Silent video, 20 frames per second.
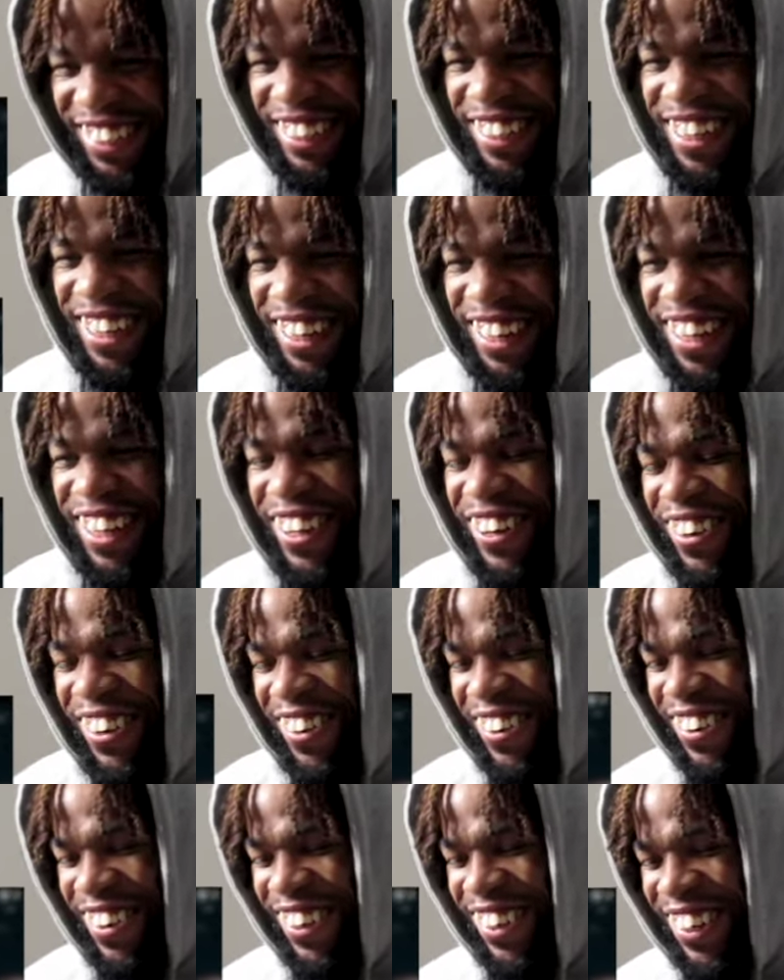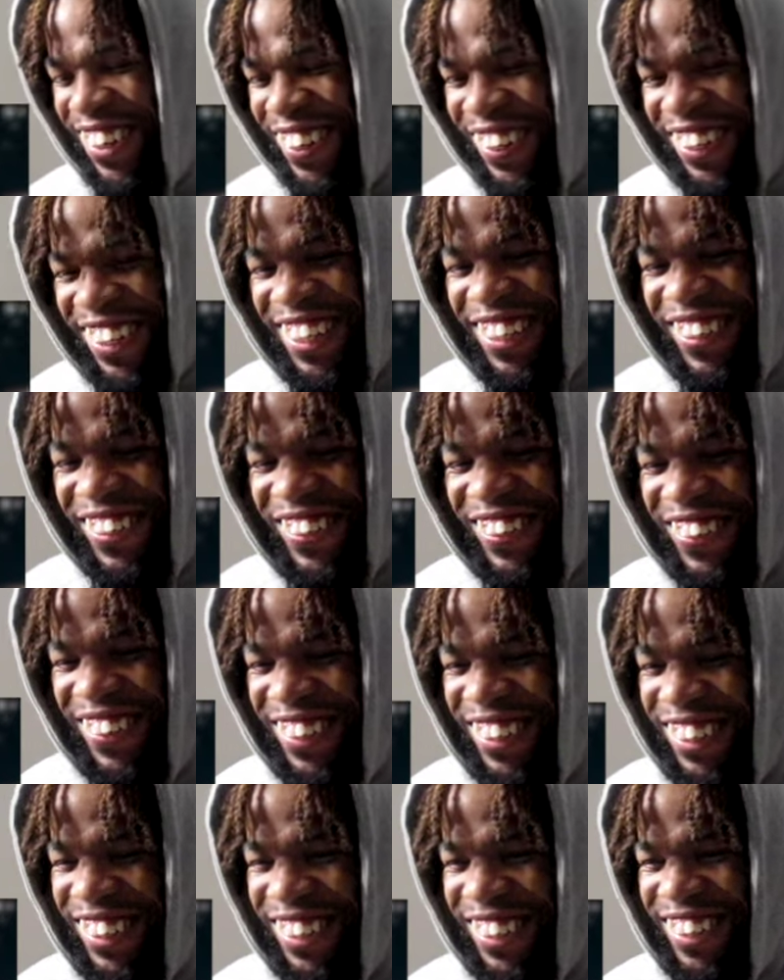Nah, they hard.
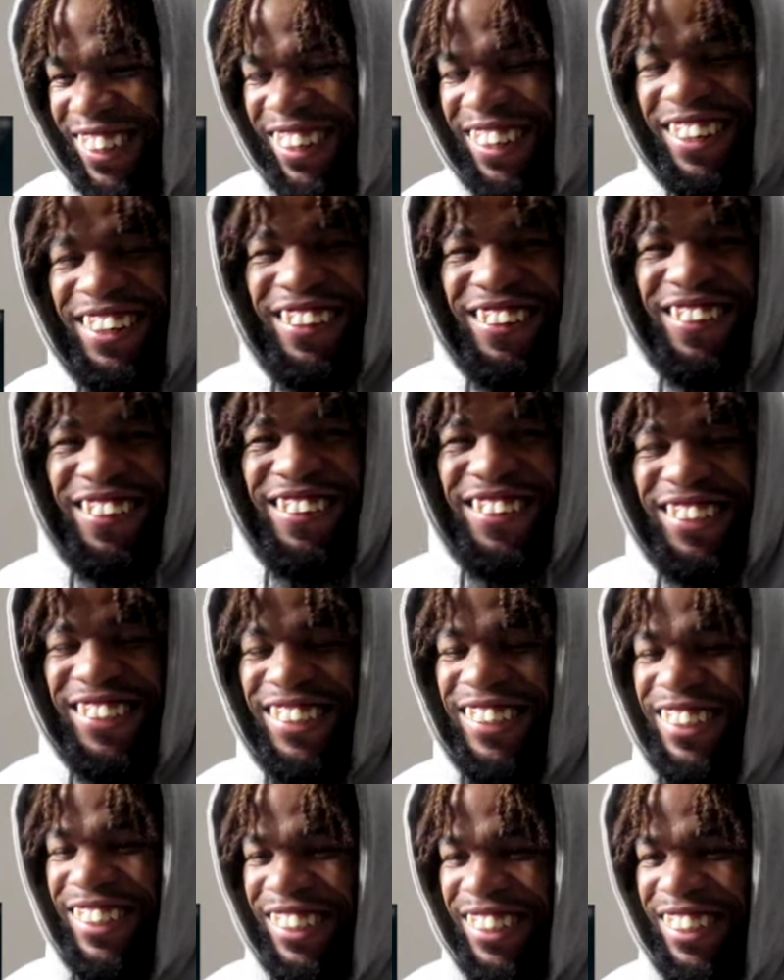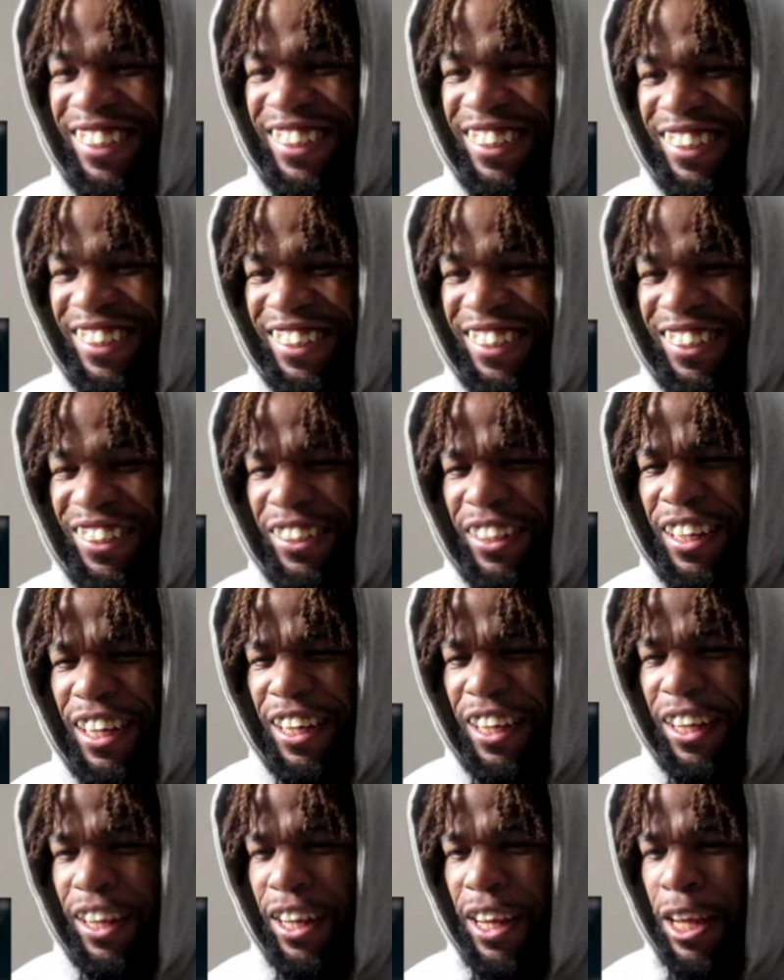And they got
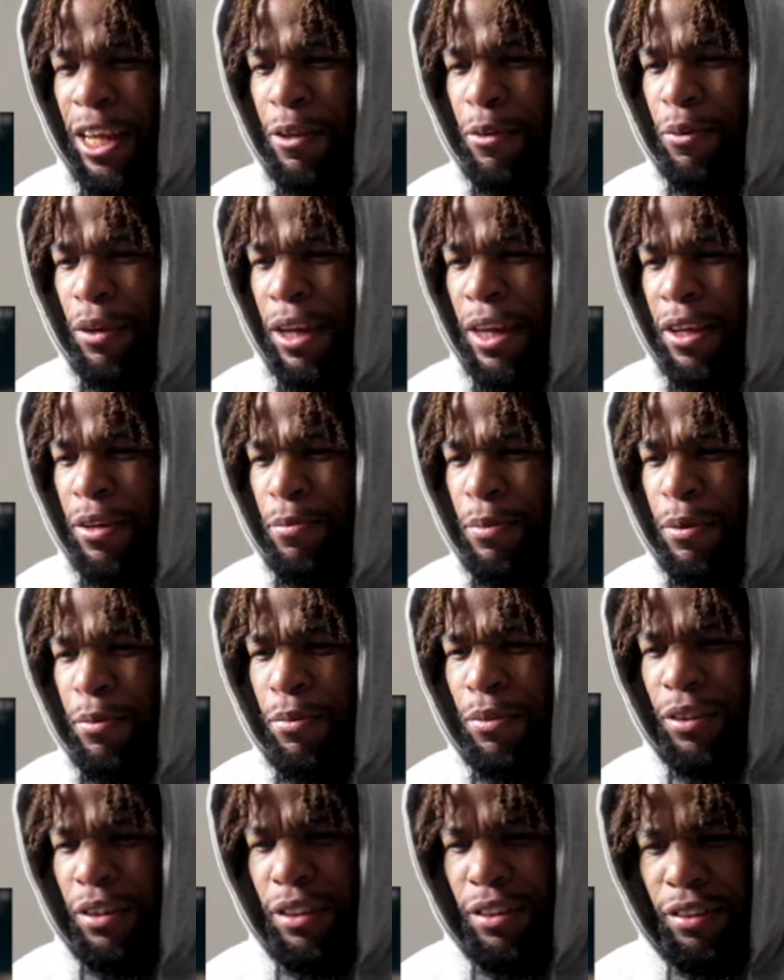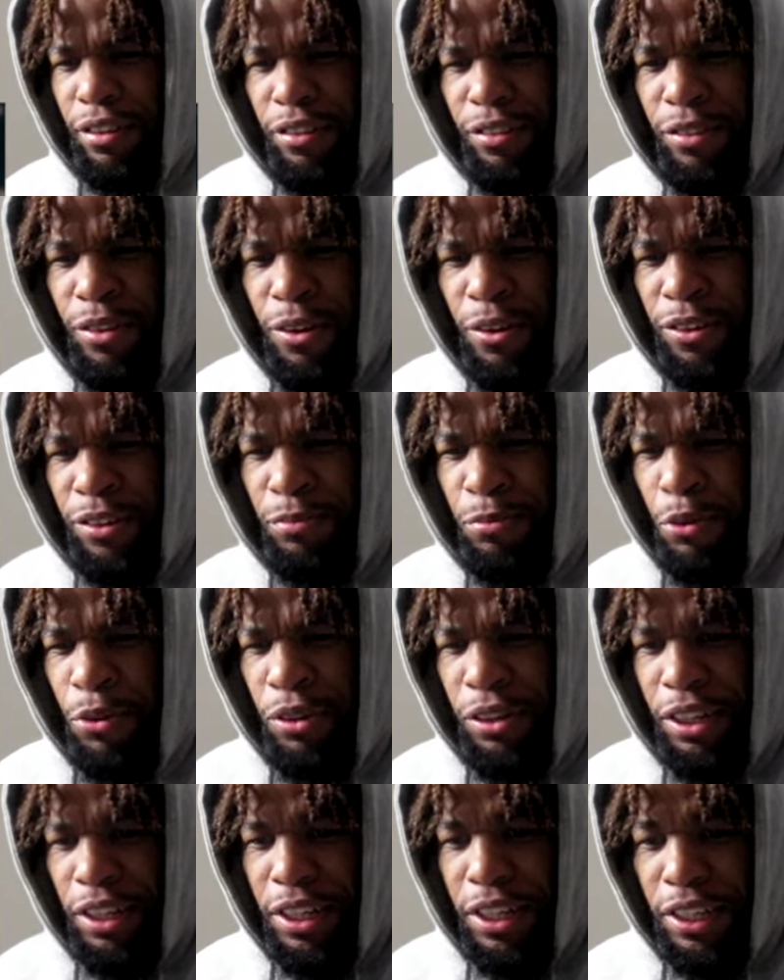like eight people. No, that's more
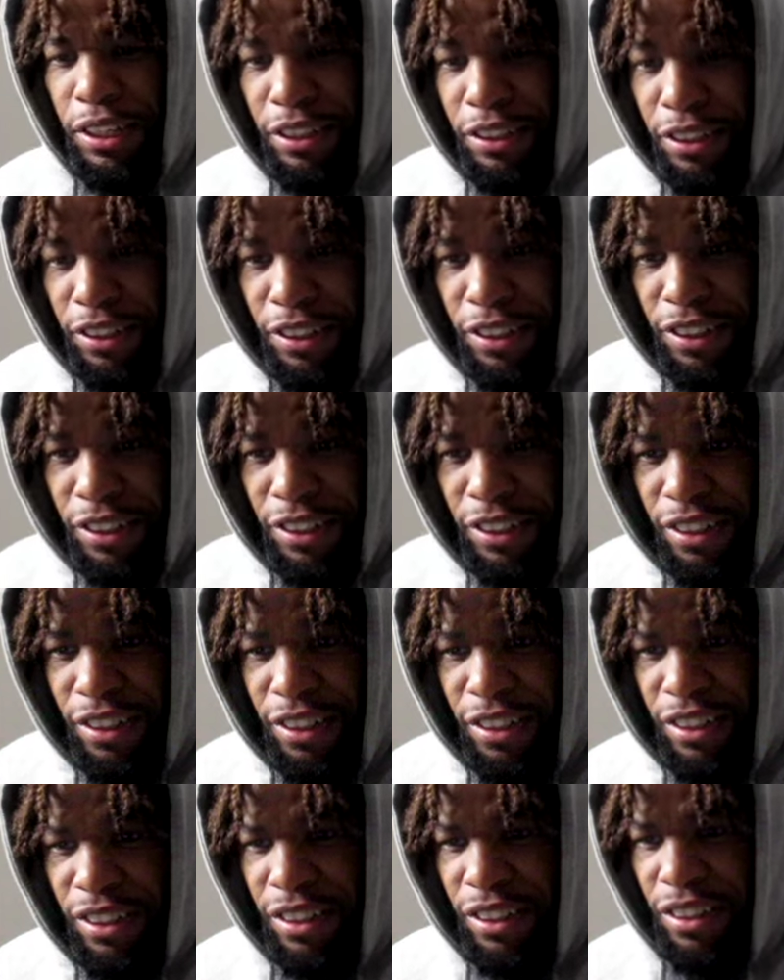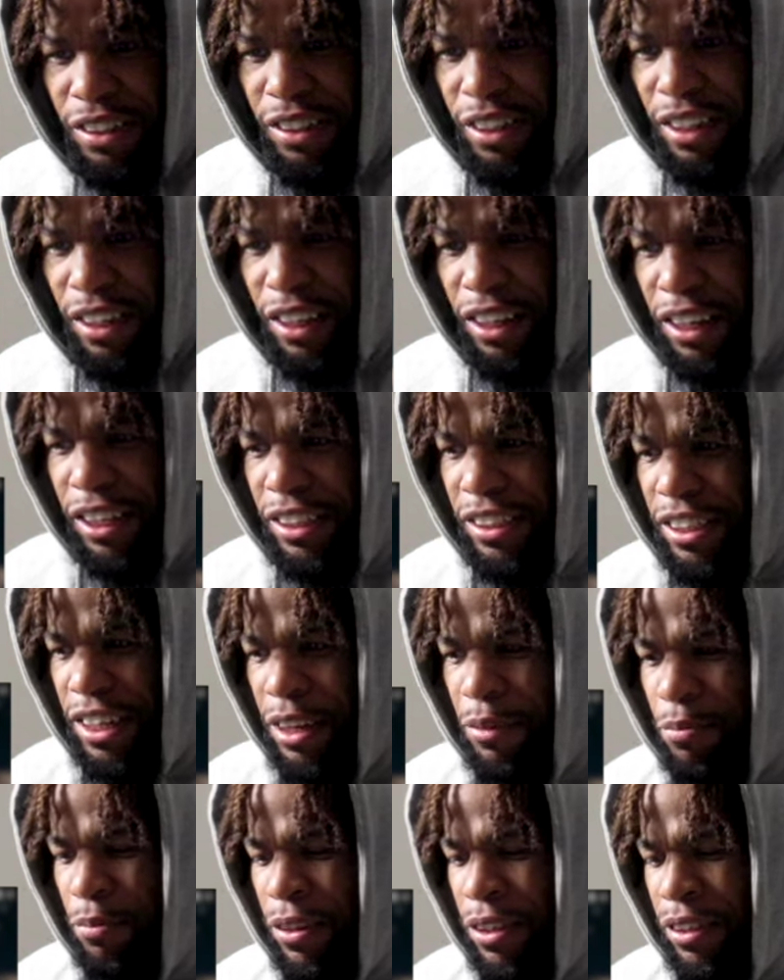than eight. They got like
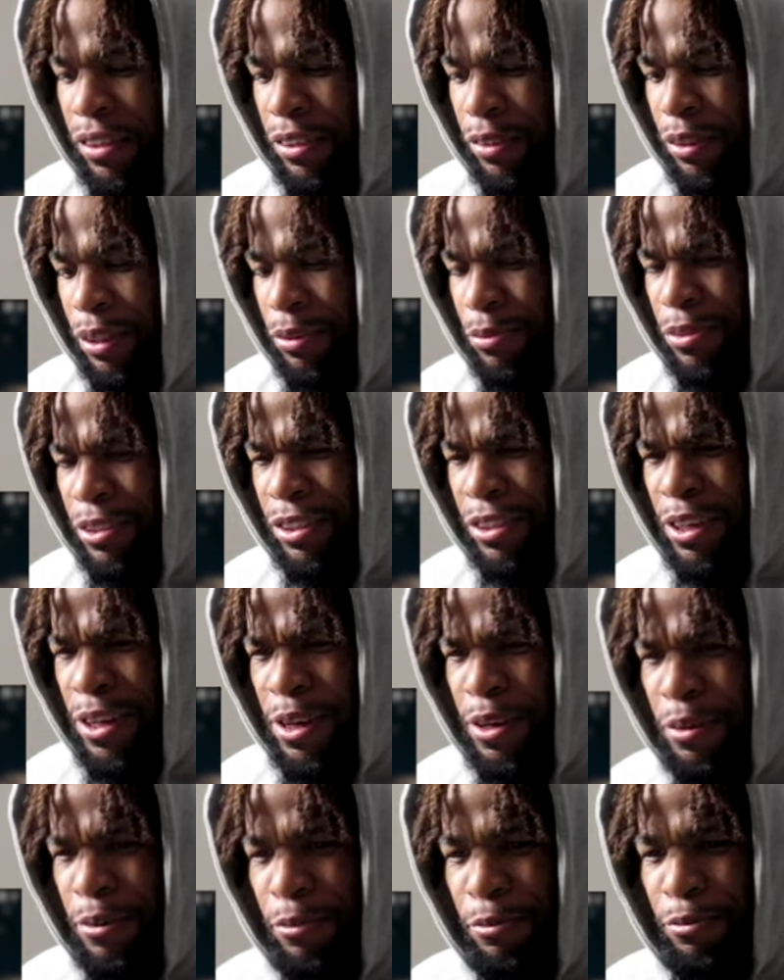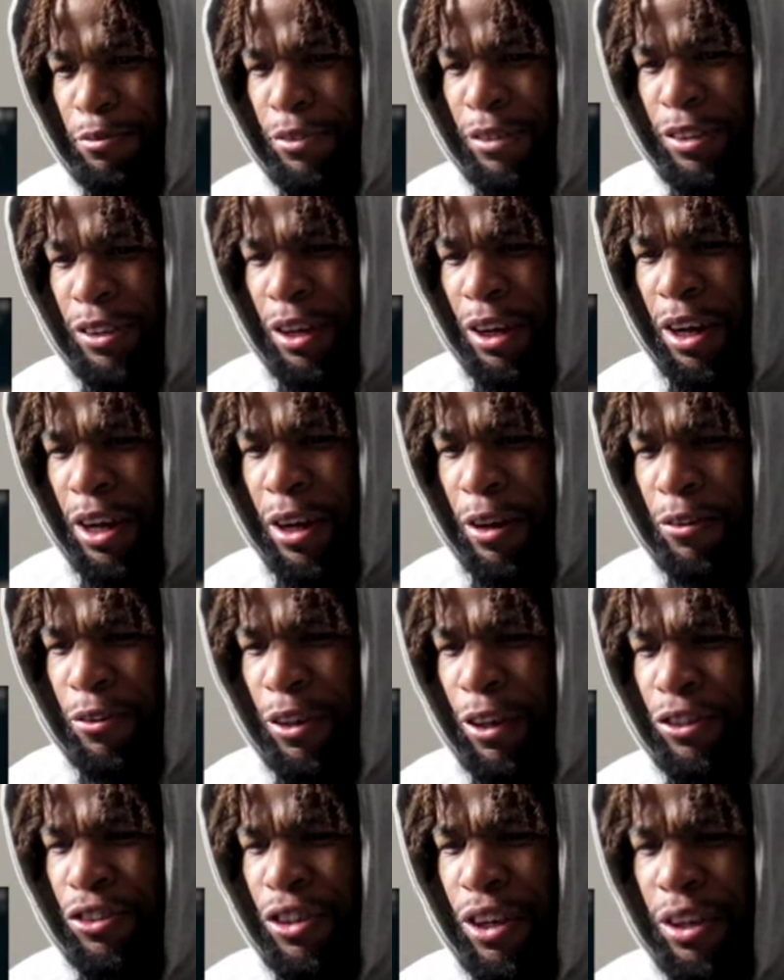10 niggas. Like, what's up?
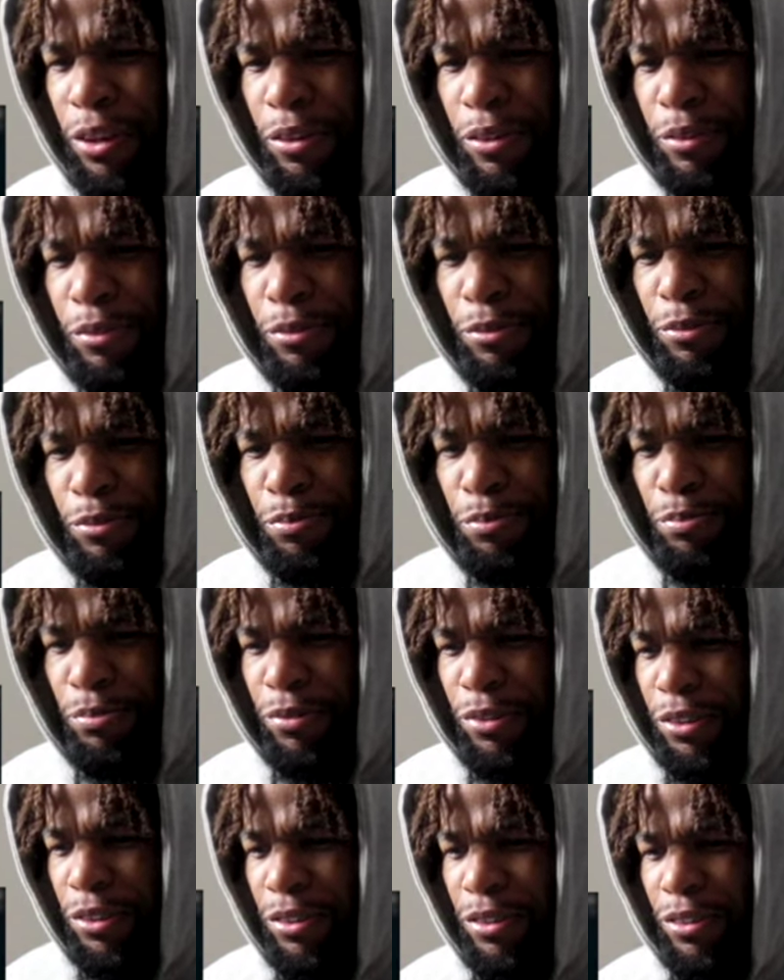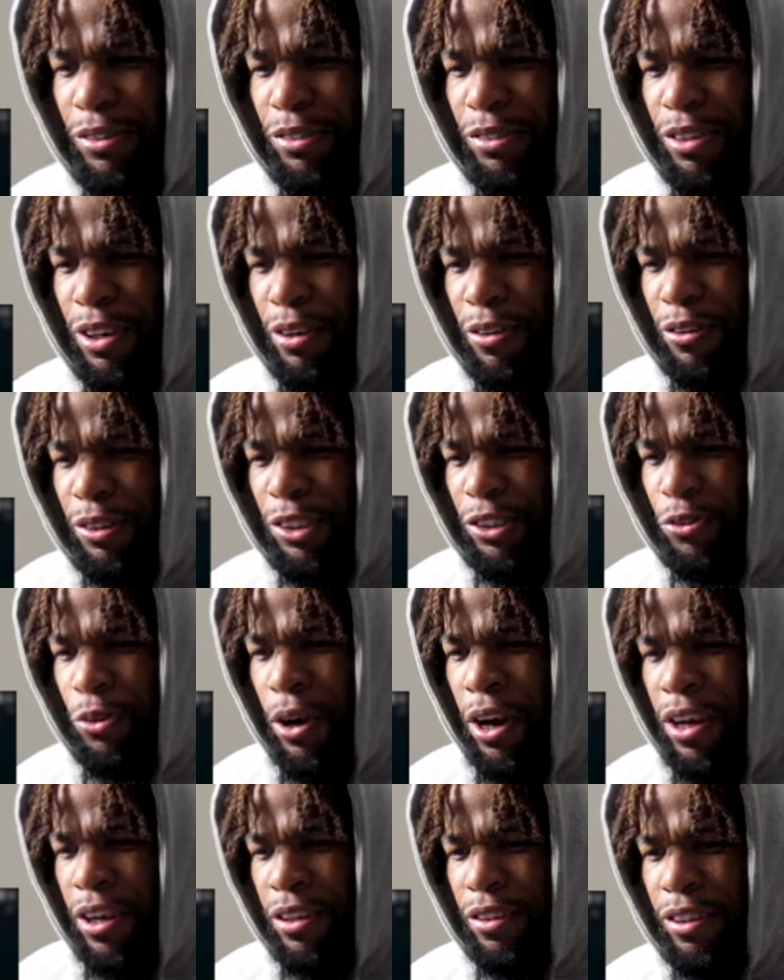Y'all trying to
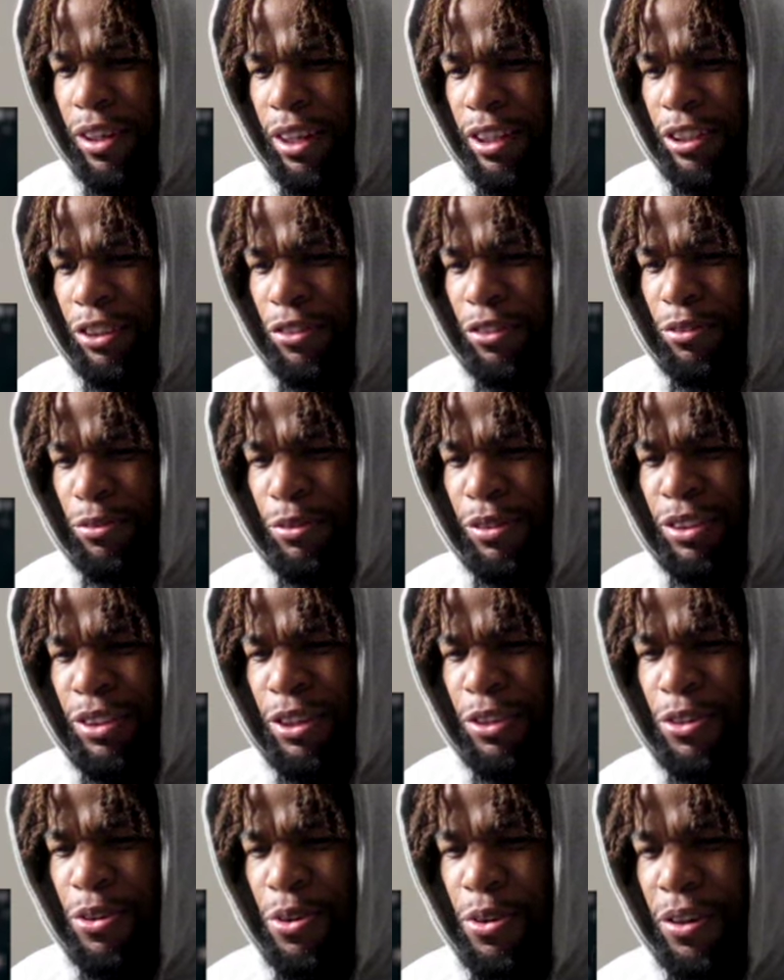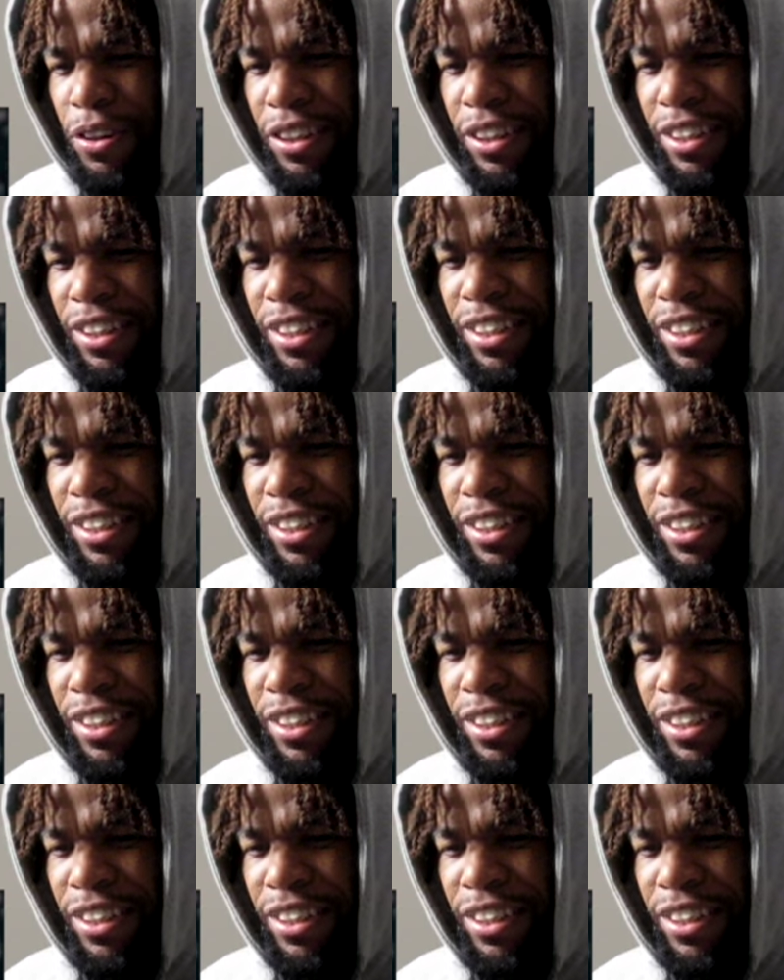squat? Like, what y'all doing?